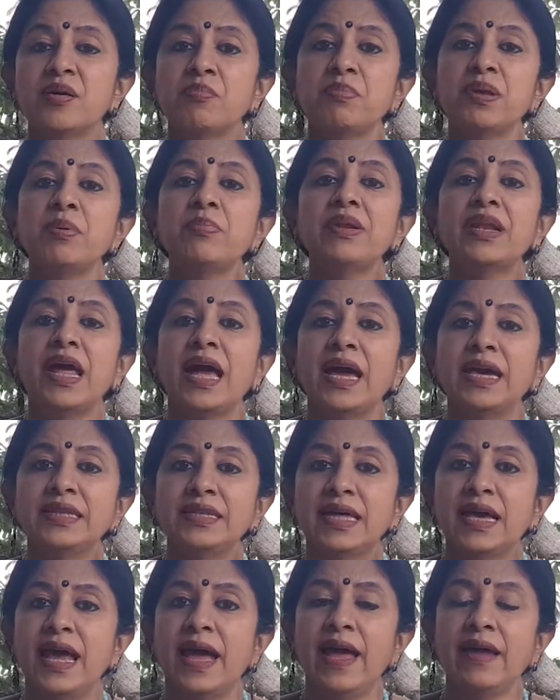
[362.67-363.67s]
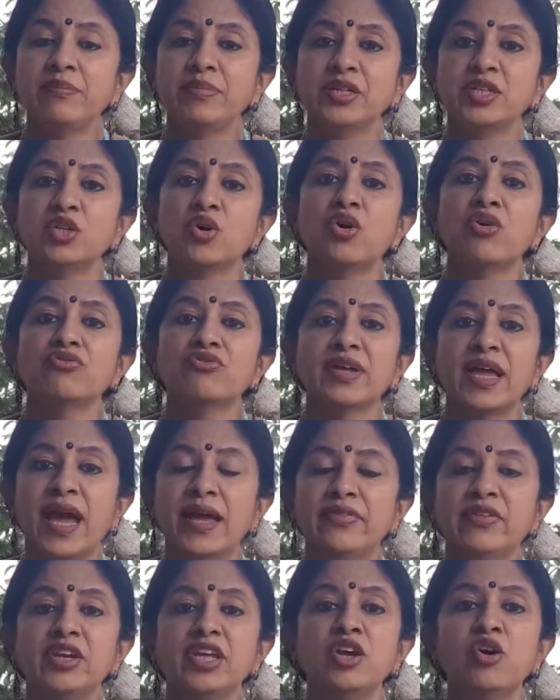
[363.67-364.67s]
people had the habit of
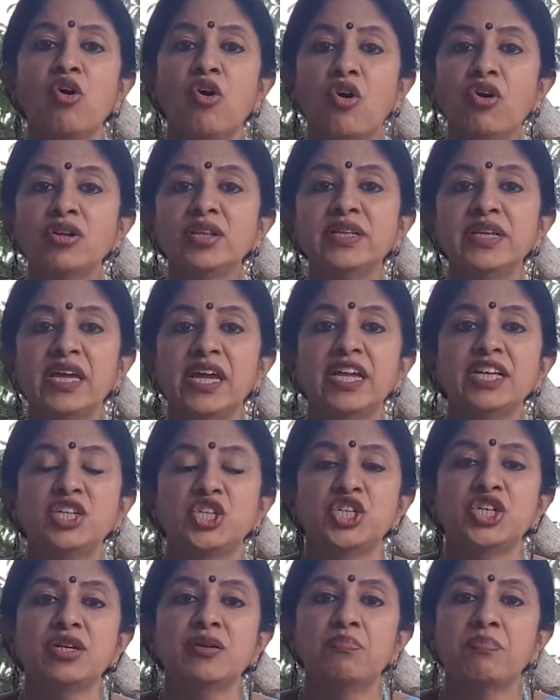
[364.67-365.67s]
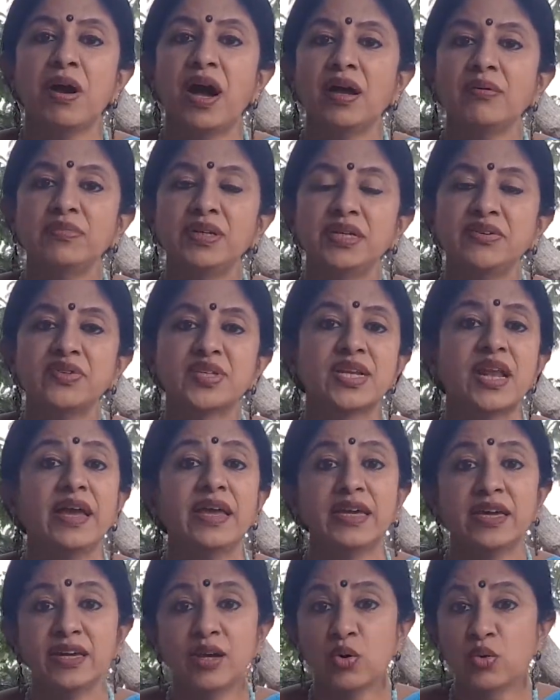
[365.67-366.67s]
gathering all the ancient palm leaves
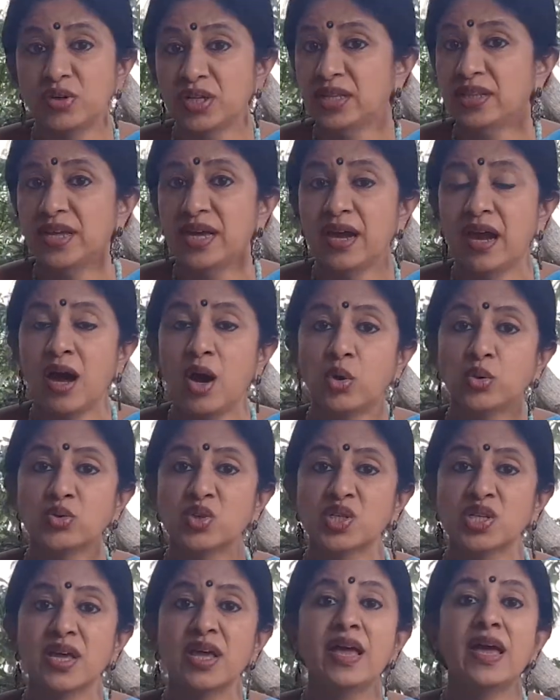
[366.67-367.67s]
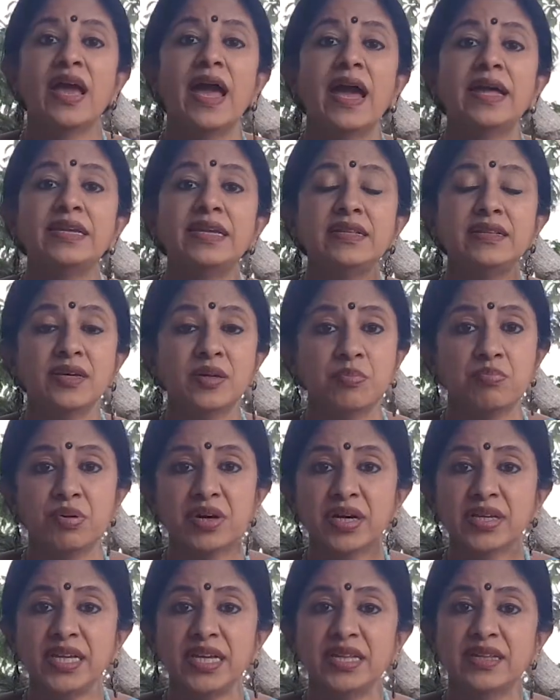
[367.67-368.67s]
lying around in their house and either
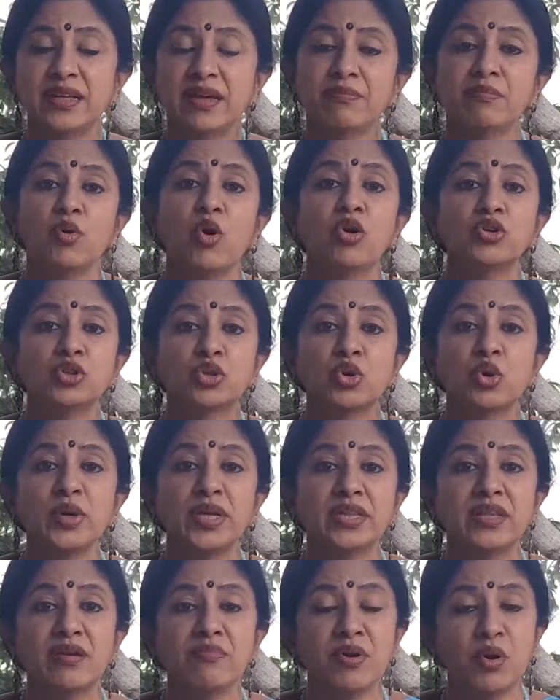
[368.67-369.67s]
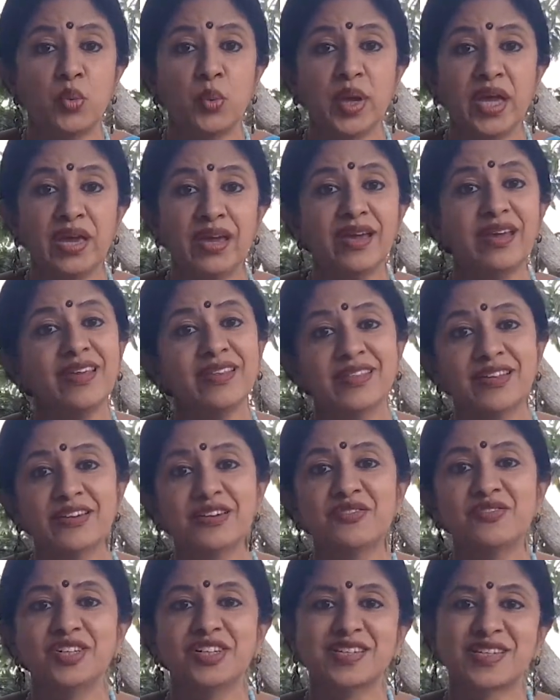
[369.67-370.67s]
burning them or throwing them away in the
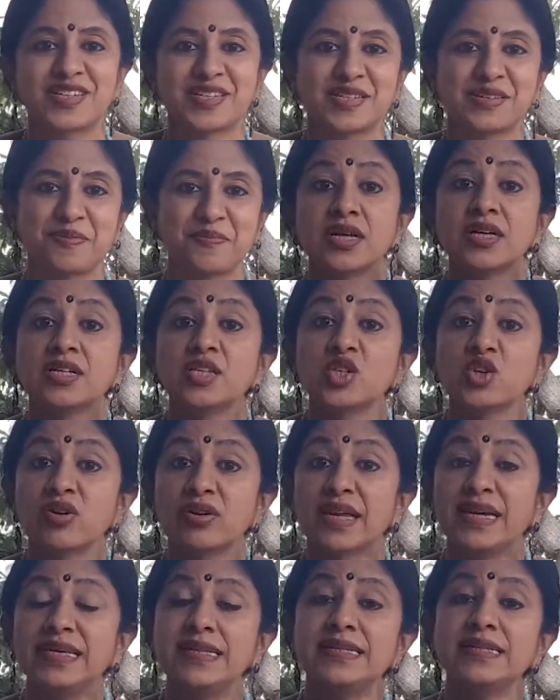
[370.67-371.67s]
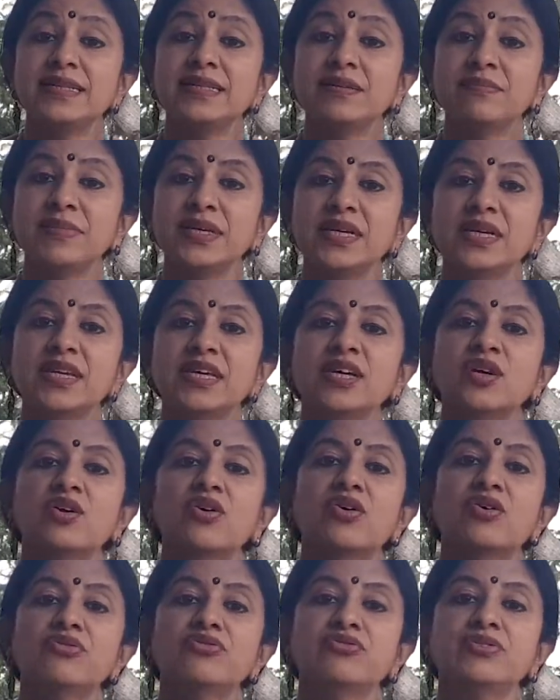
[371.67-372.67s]
rivers. So, right till the beginning
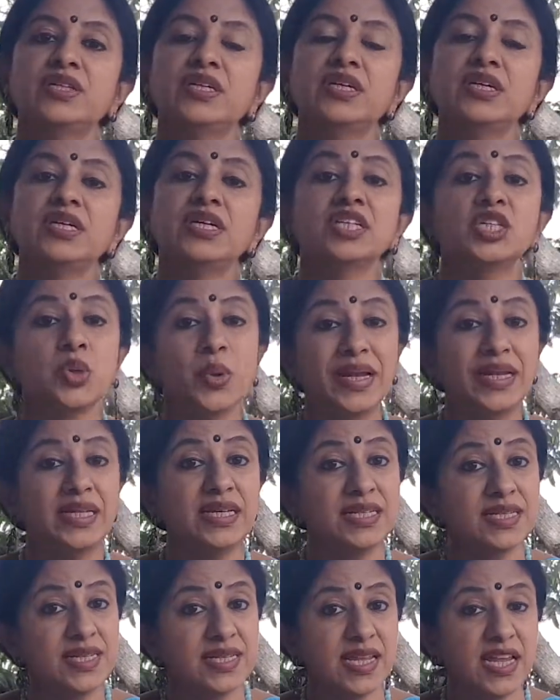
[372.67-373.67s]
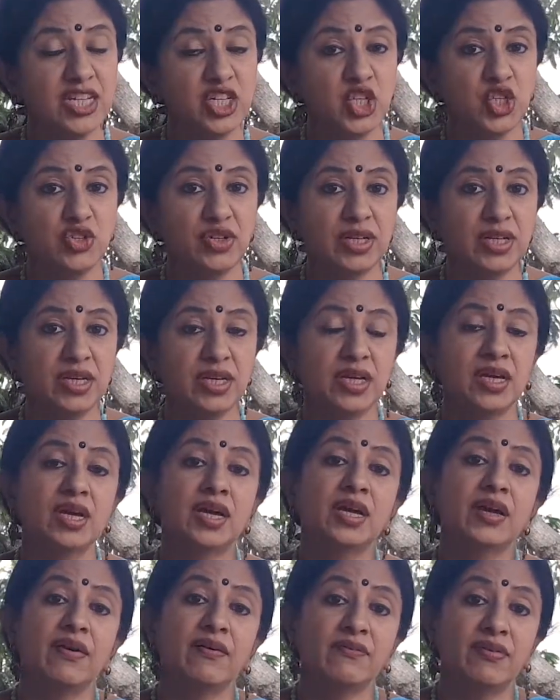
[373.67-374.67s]
of the 20th century,
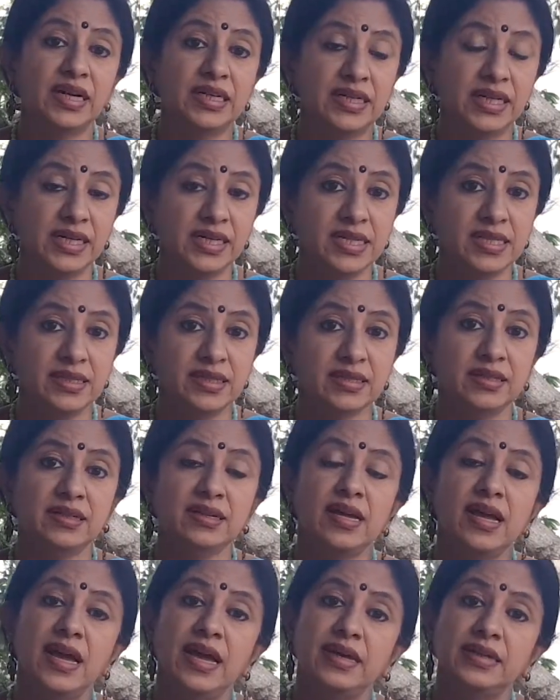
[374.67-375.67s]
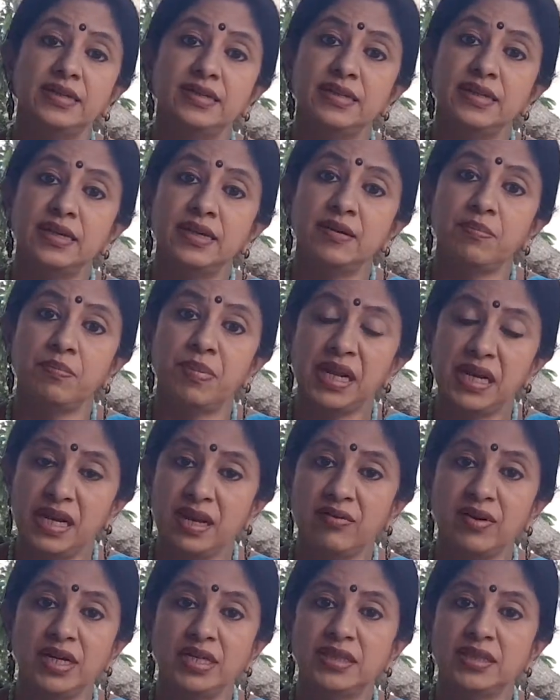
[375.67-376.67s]
Vatteluthu and the
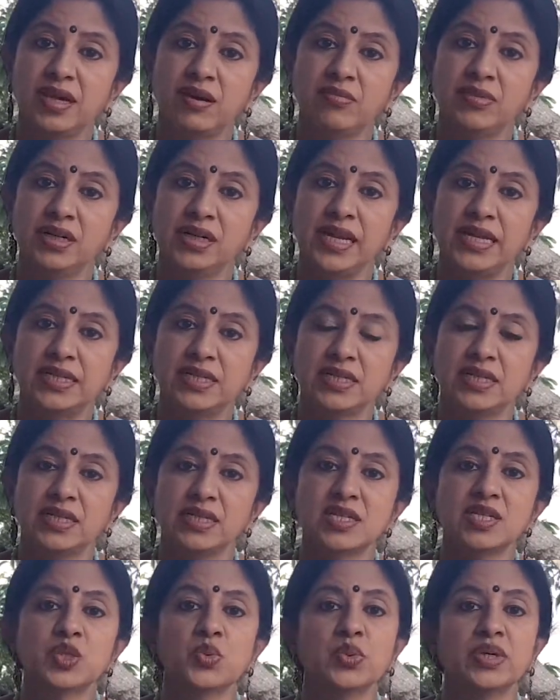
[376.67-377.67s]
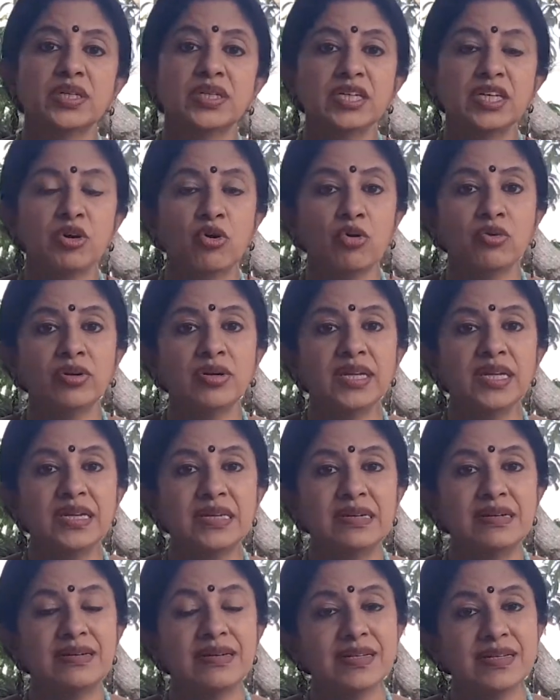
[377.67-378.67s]
Pallava Tamil letters were the only
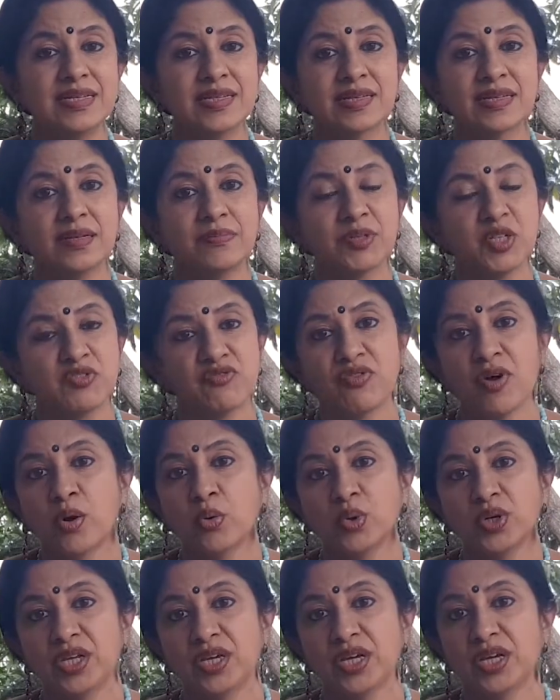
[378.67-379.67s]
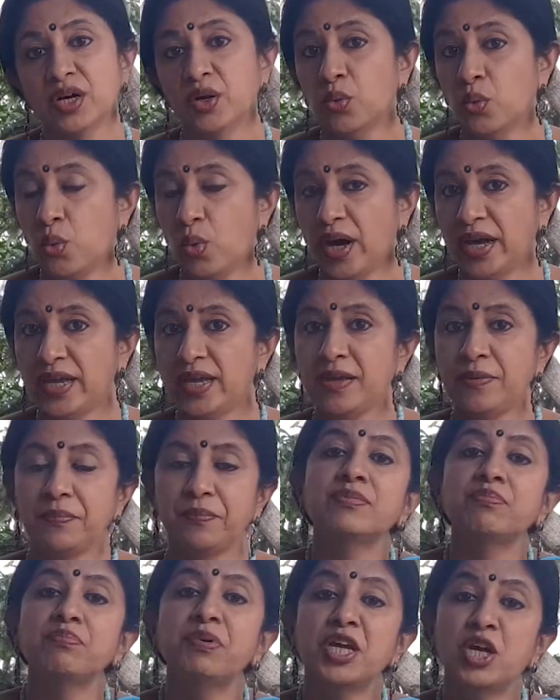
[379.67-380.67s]
written scripts found here. Why?
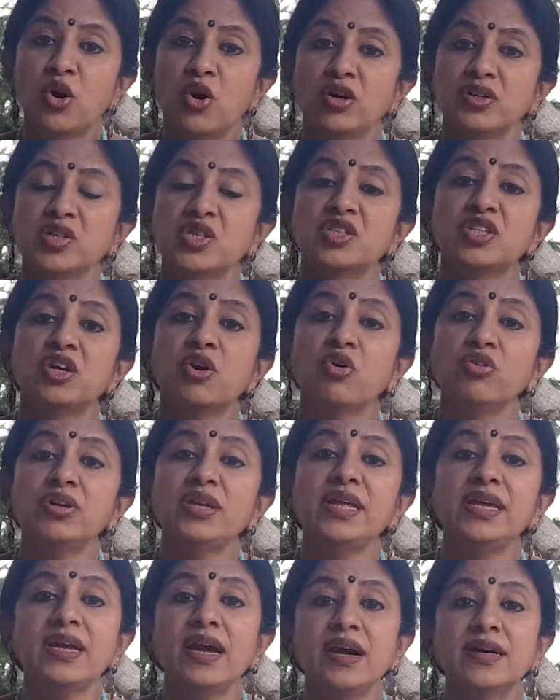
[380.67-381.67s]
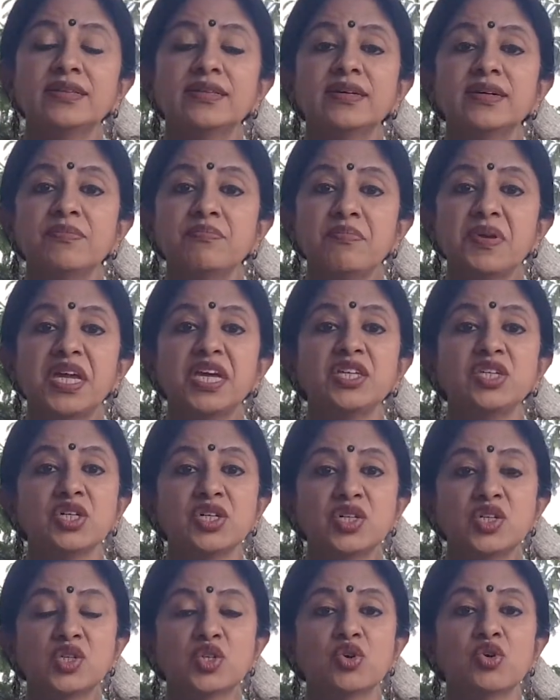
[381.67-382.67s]
Because the only other major
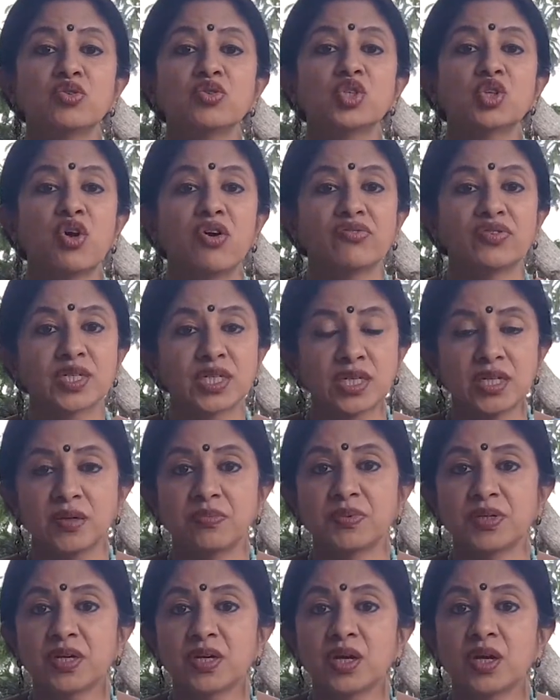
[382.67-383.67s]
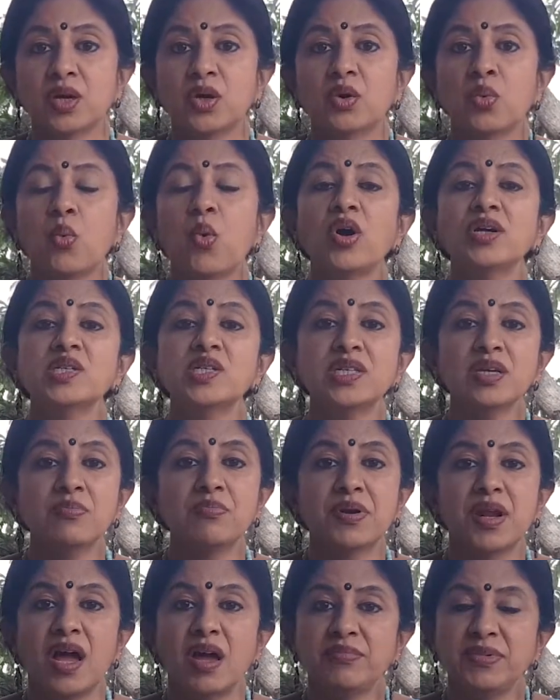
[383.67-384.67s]
source of script was the
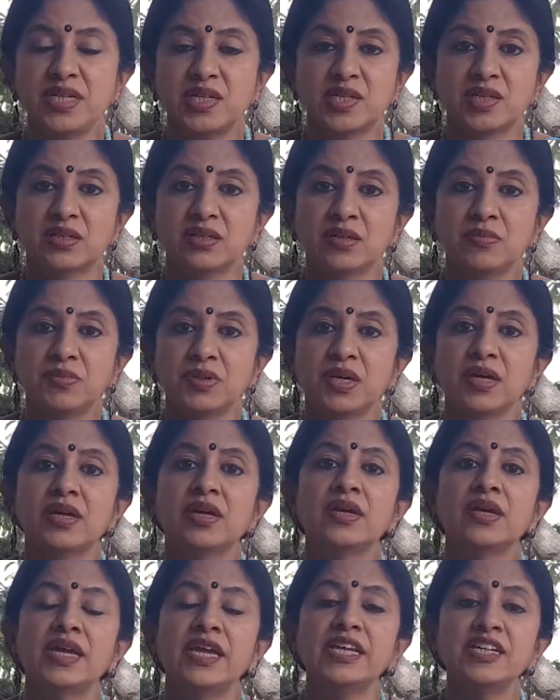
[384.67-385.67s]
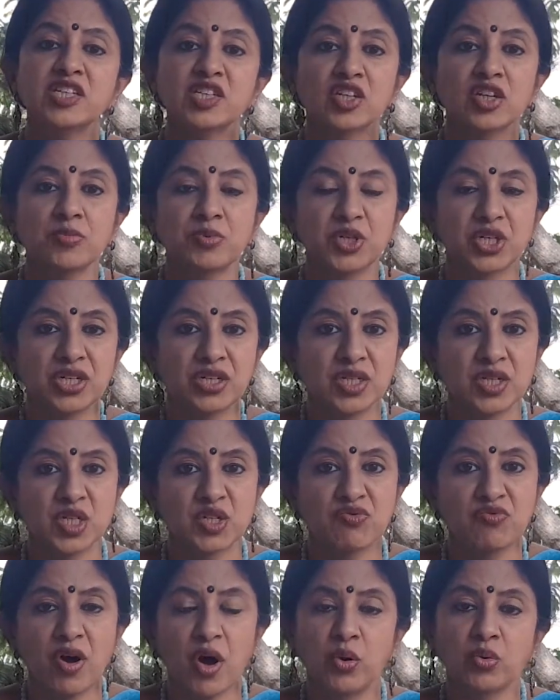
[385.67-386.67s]
Brahmi script, inscriptions
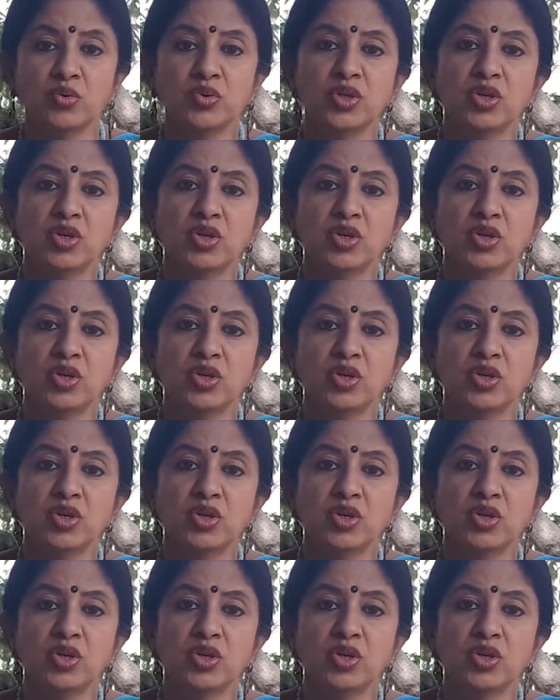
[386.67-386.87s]
found